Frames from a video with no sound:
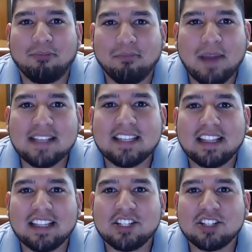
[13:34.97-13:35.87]

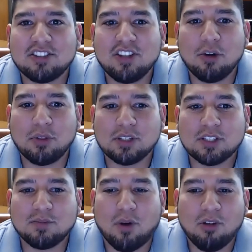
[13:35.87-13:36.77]
basically just know the
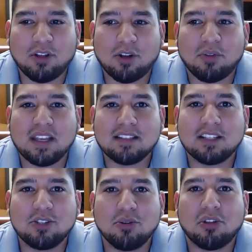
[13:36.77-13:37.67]
small little things
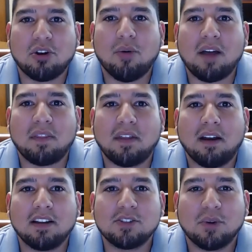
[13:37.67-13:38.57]
that you throw out
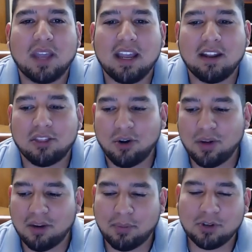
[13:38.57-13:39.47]
there. It's okay to throw
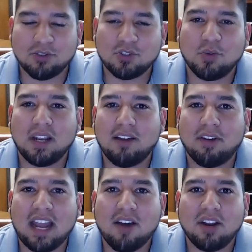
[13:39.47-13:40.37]
in a personal tweet
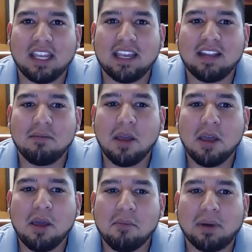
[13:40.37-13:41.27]
every now and again,
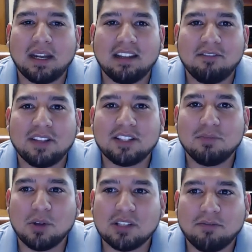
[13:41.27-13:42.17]
but if it's
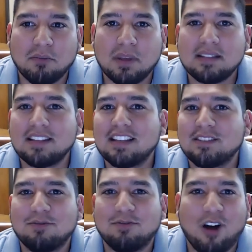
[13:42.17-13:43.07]
mostly for
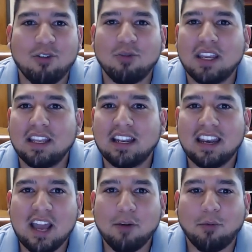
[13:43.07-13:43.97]
business, following,
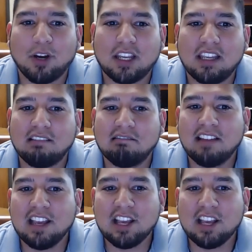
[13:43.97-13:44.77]
and networking,